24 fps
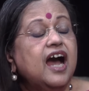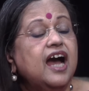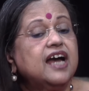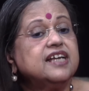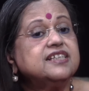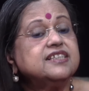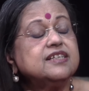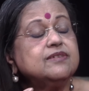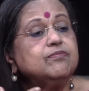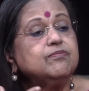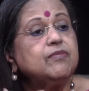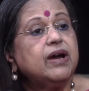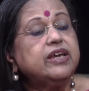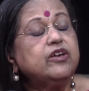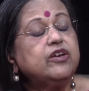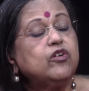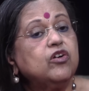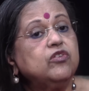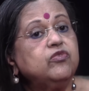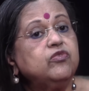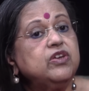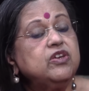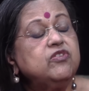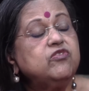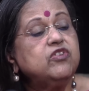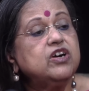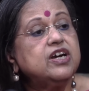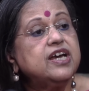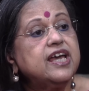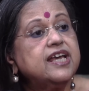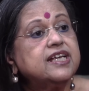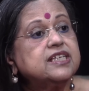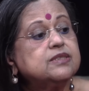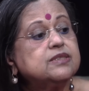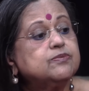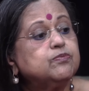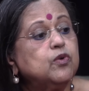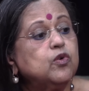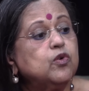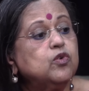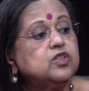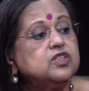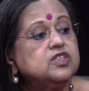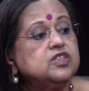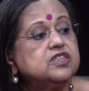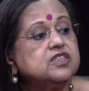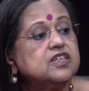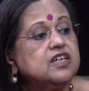I said, my God, we were
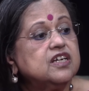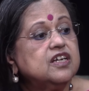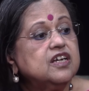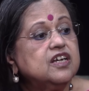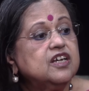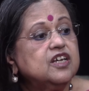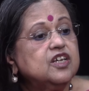exposed